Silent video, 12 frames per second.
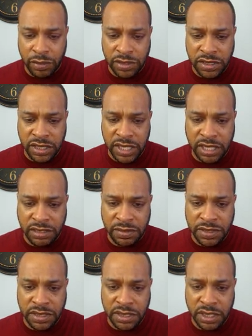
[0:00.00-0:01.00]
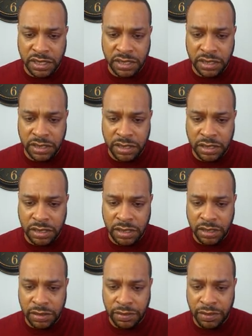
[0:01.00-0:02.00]
where's the announcements at?
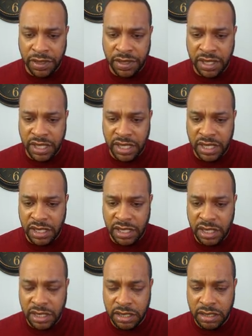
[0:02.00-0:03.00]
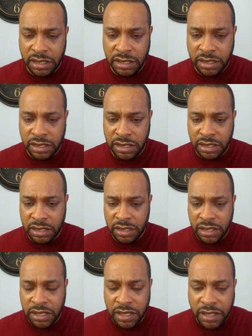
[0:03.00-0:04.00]
But then
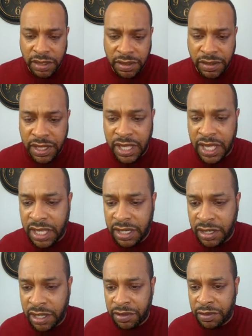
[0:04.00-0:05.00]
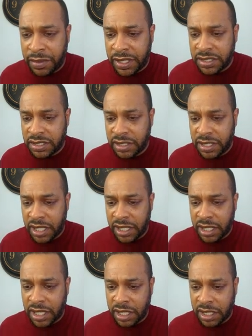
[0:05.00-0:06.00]
they had another mint
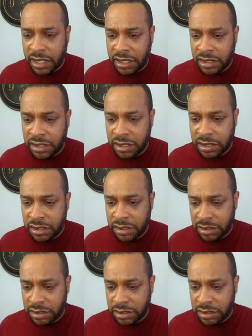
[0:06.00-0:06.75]
today, and